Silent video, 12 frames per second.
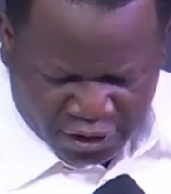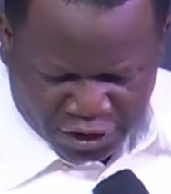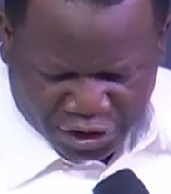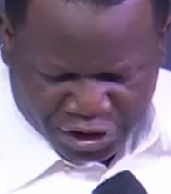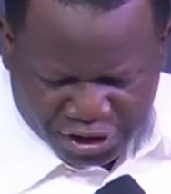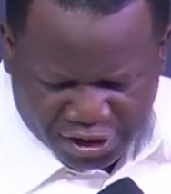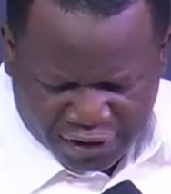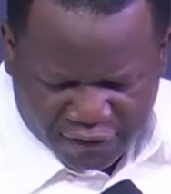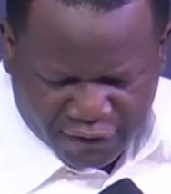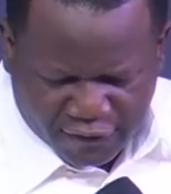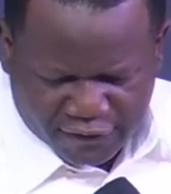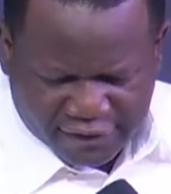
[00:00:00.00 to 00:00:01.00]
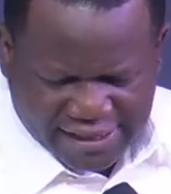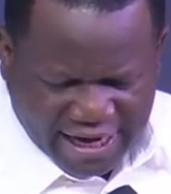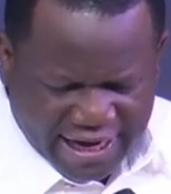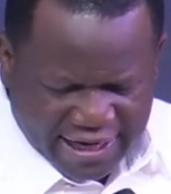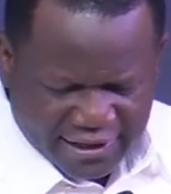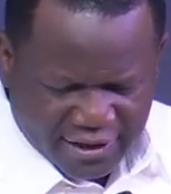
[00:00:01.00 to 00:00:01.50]
Jesus
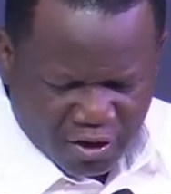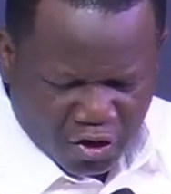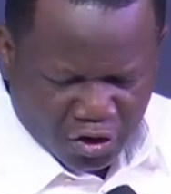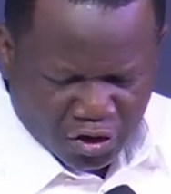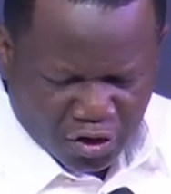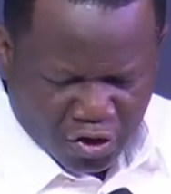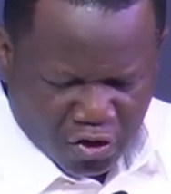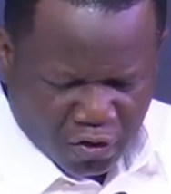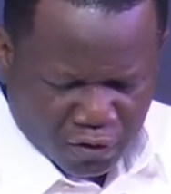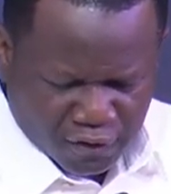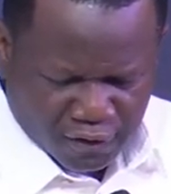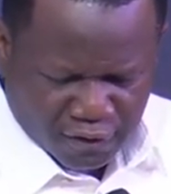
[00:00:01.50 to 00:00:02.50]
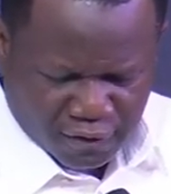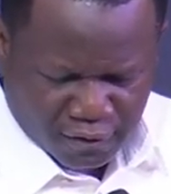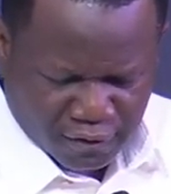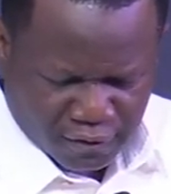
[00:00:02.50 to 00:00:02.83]
died on the cross